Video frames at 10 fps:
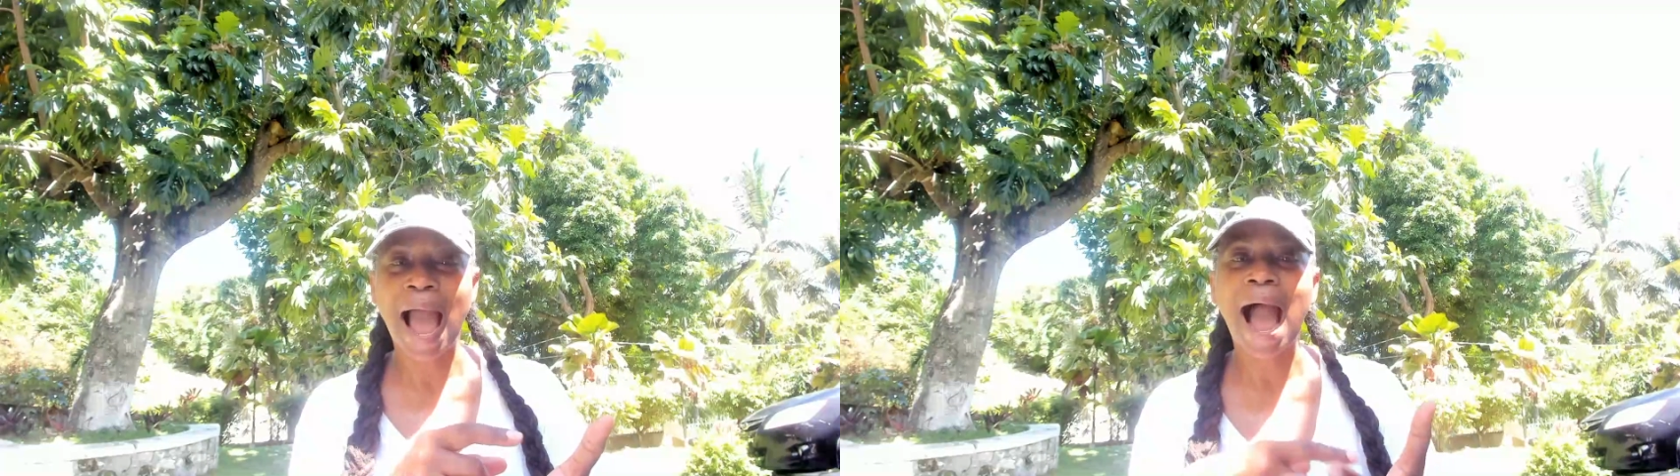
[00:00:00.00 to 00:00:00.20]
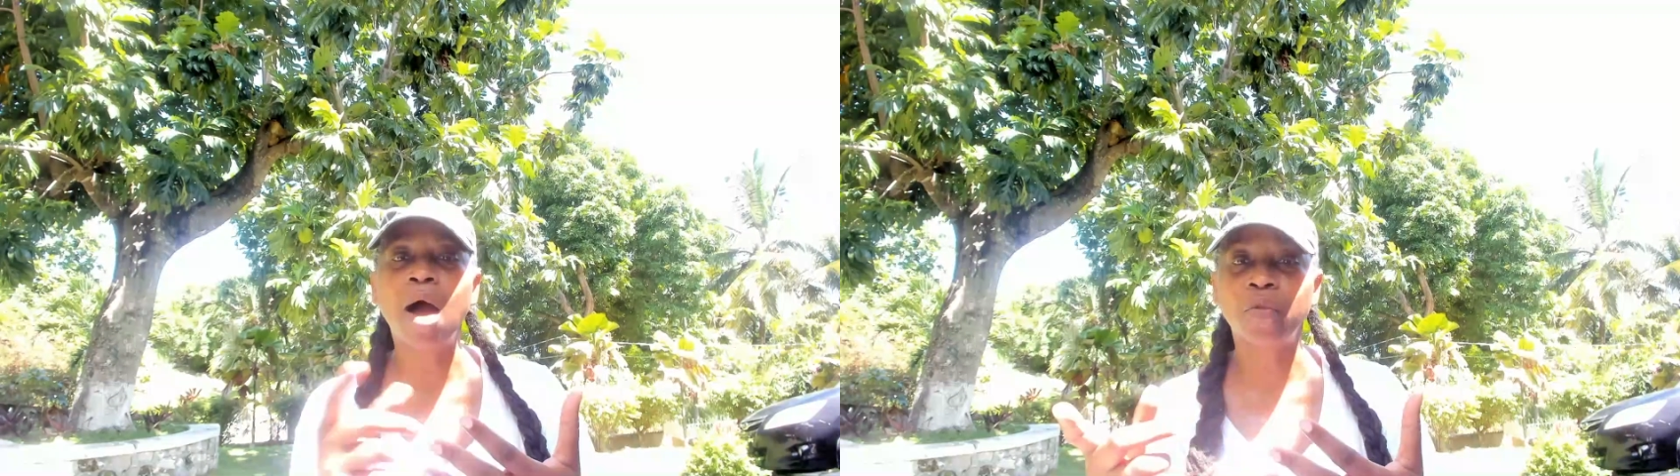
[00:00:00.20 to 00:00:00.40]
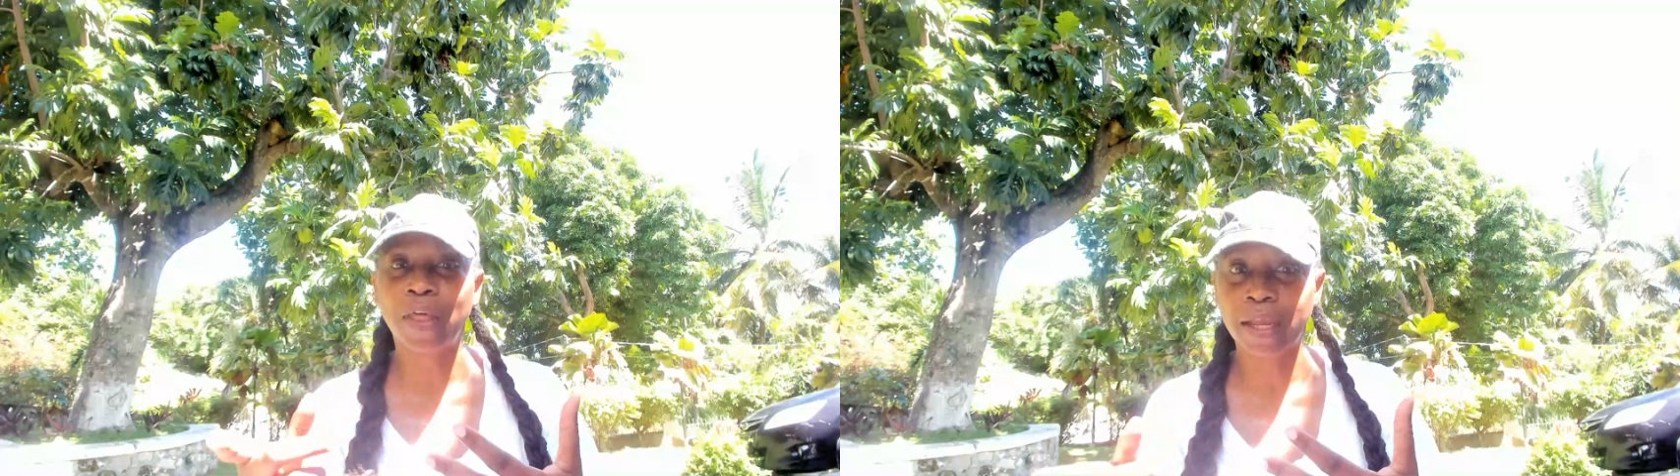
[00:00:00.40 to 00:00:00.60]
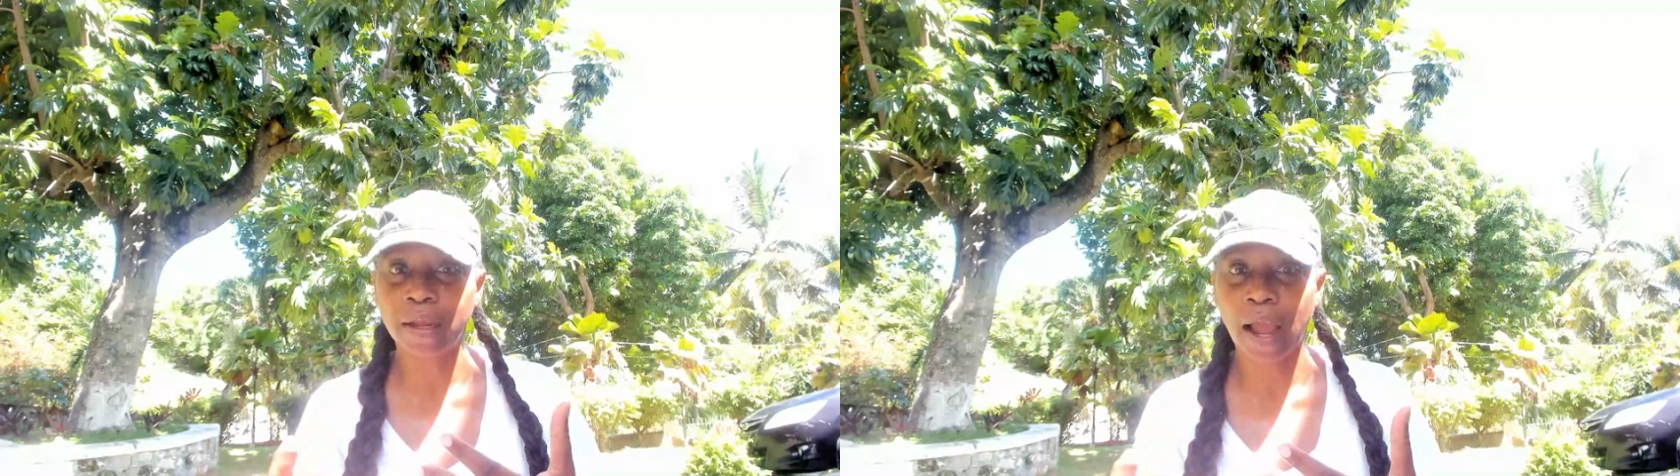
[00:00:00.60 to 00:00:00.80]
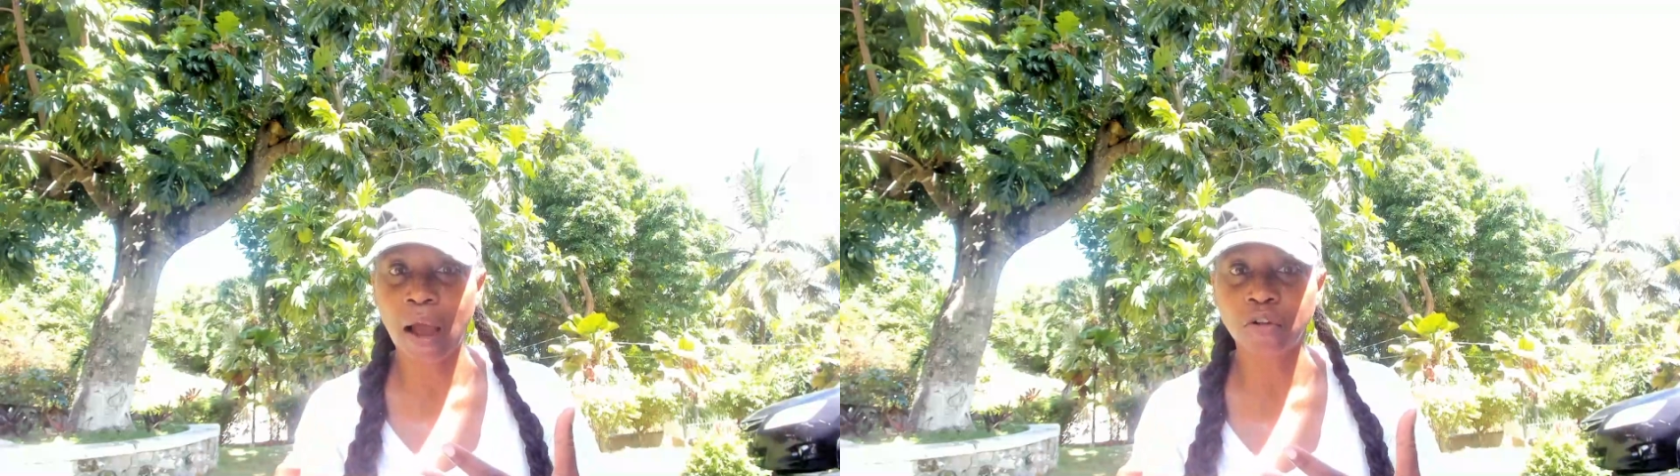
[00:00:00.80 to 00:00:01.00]
how
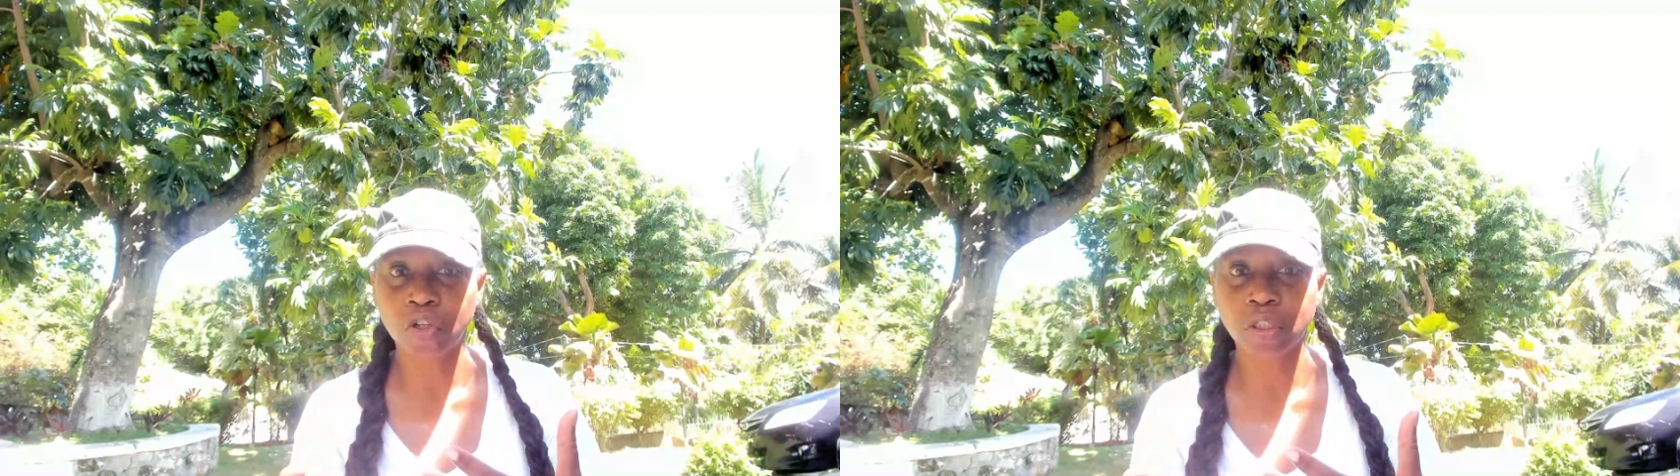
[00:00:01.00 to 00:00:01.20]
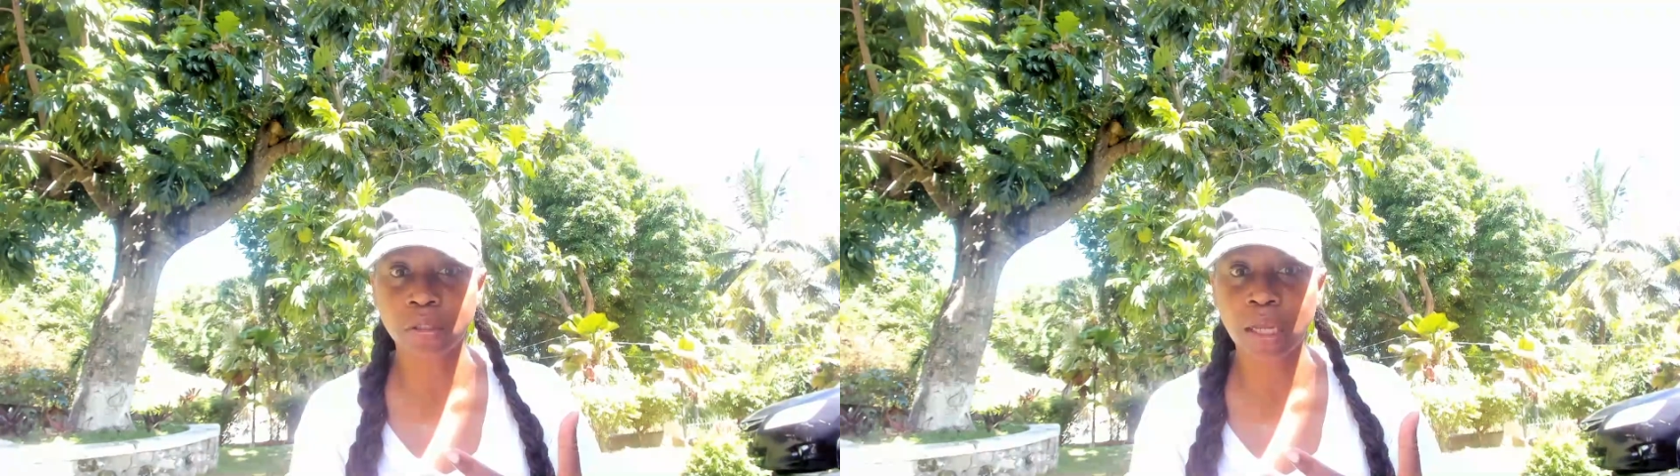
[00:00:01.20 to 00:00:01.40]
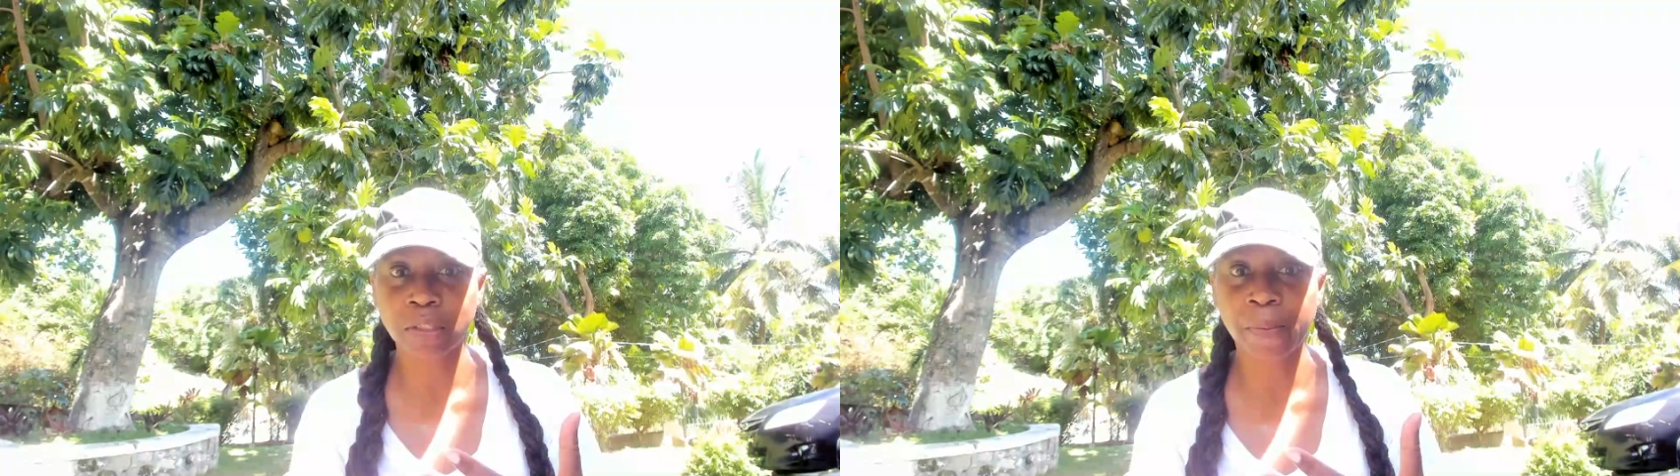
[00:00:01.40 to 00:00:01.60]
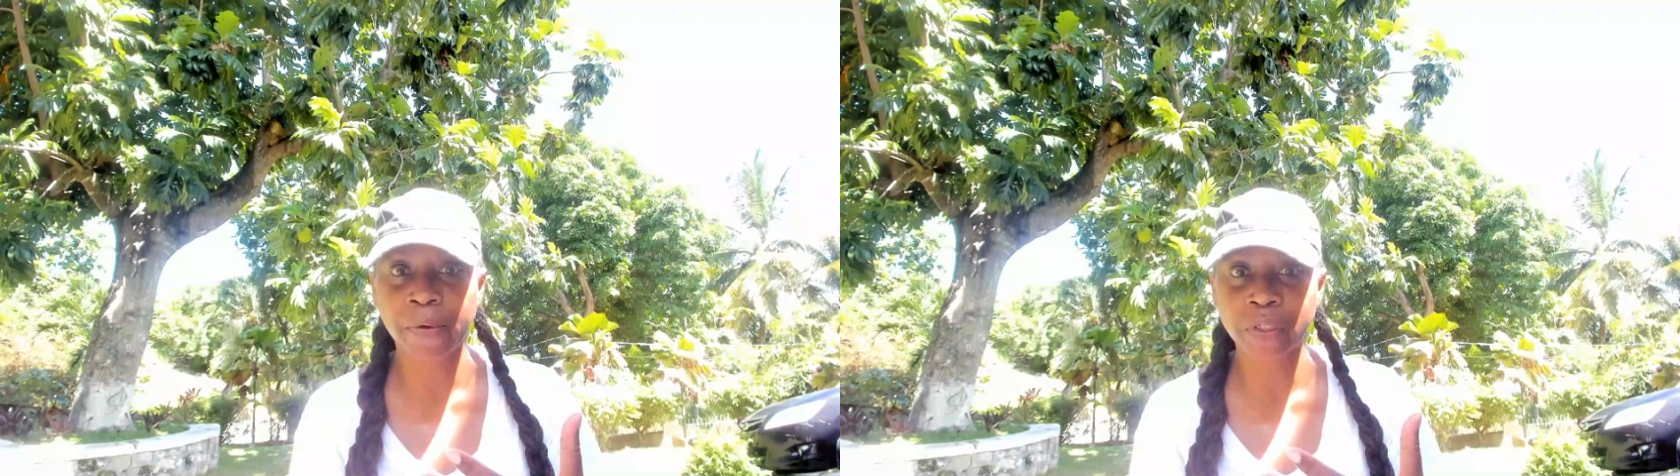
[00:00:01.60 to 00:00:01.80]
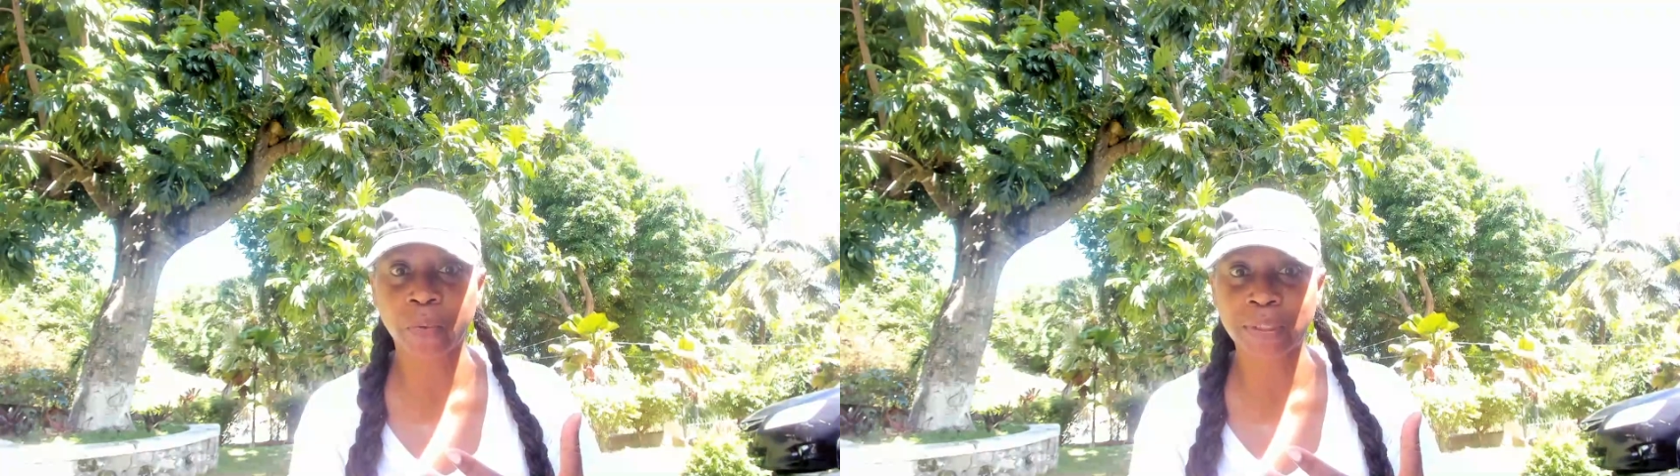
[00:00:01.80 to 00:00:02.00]
your
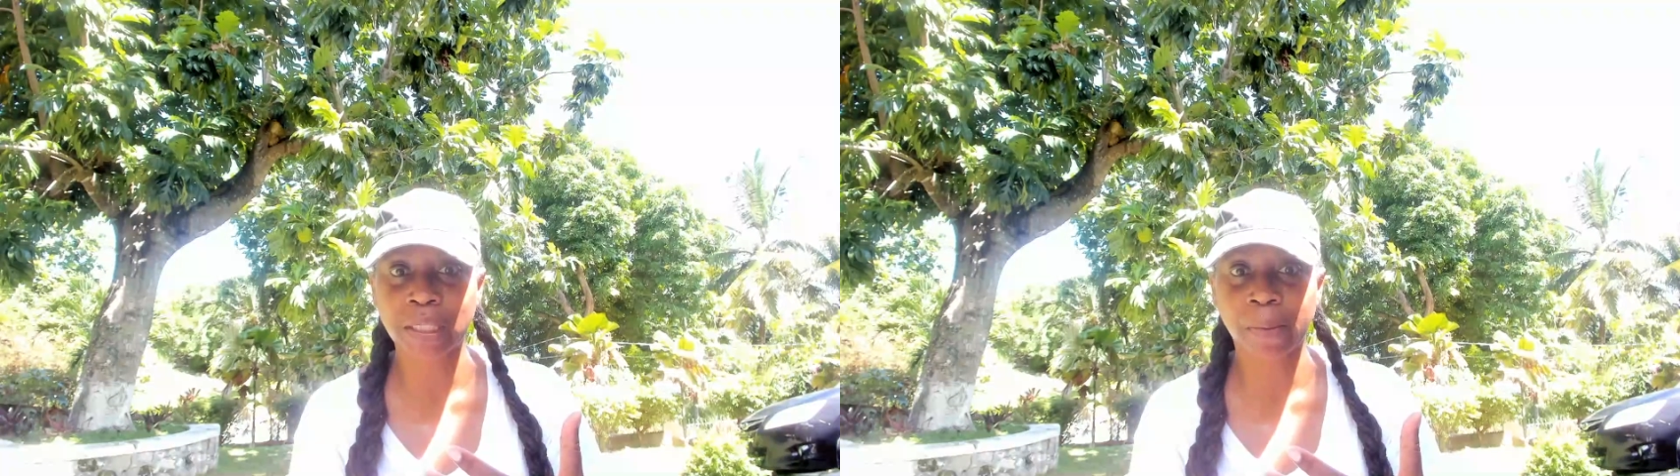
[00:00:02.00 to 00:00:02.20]
experience was at